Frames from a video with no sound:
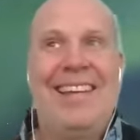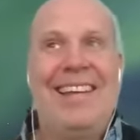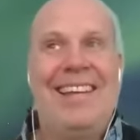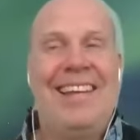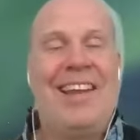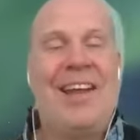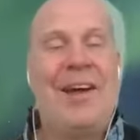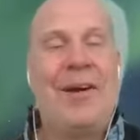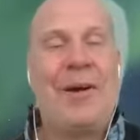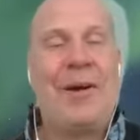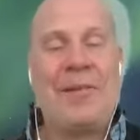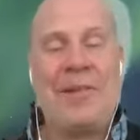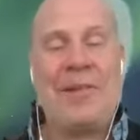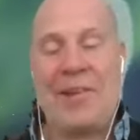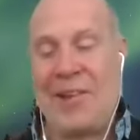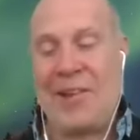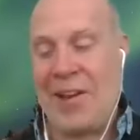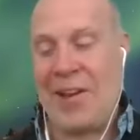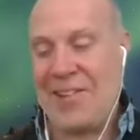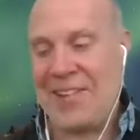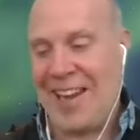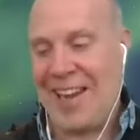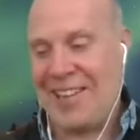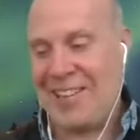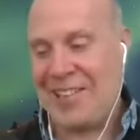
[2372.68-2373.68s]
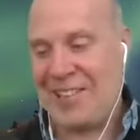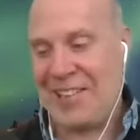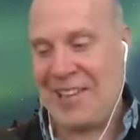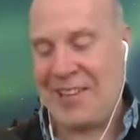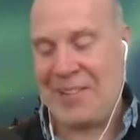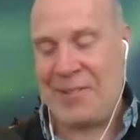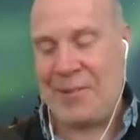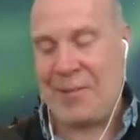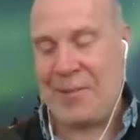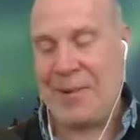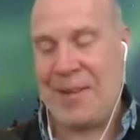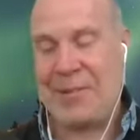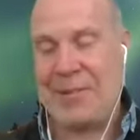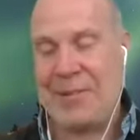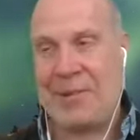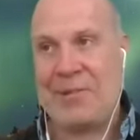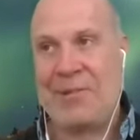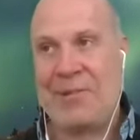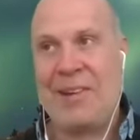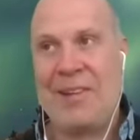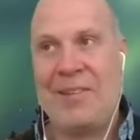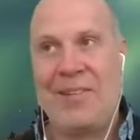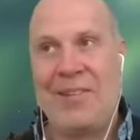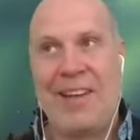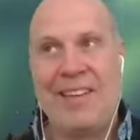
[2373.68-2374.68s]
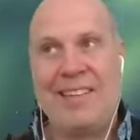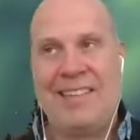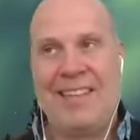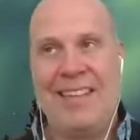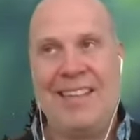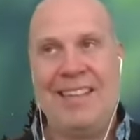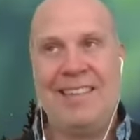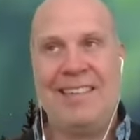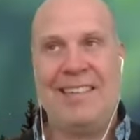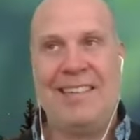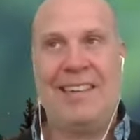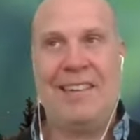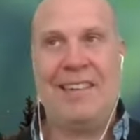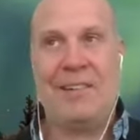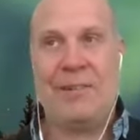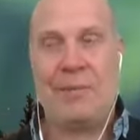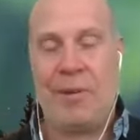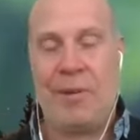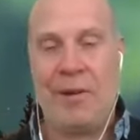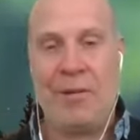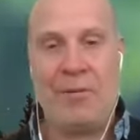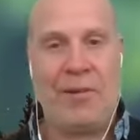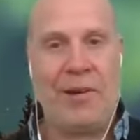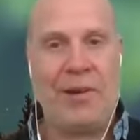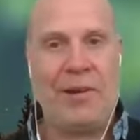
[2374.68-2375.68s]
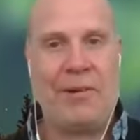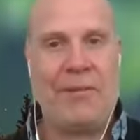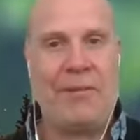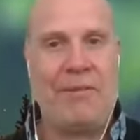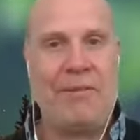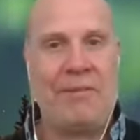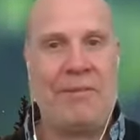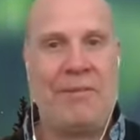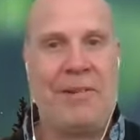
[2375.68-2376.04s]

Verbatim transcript: no, I, I, just think for me, what was really fascinating was my final,